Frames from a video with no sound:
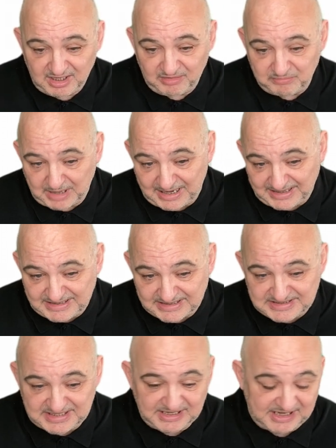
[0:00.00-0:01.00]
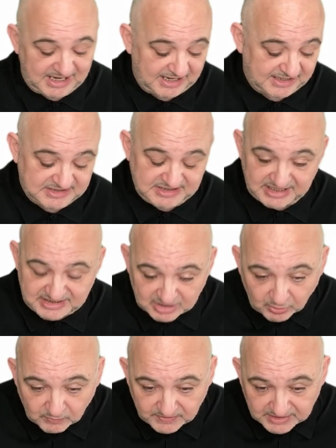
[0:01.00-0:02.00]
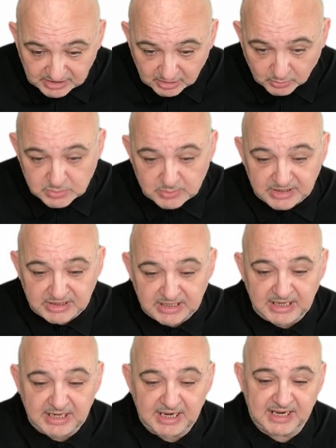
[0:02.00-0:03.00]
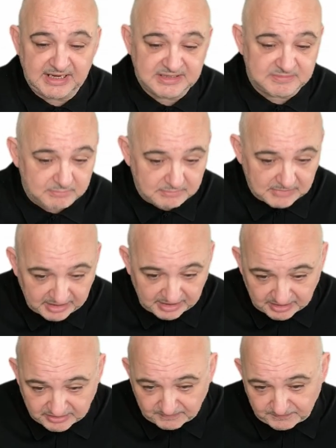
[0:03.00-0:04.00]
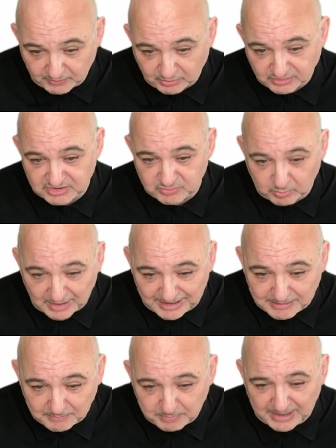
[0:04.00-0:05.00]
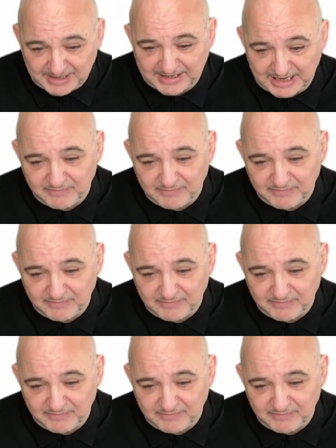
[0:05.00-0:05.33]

marketing, it has TikTok videos with it, it has the full swipe pack,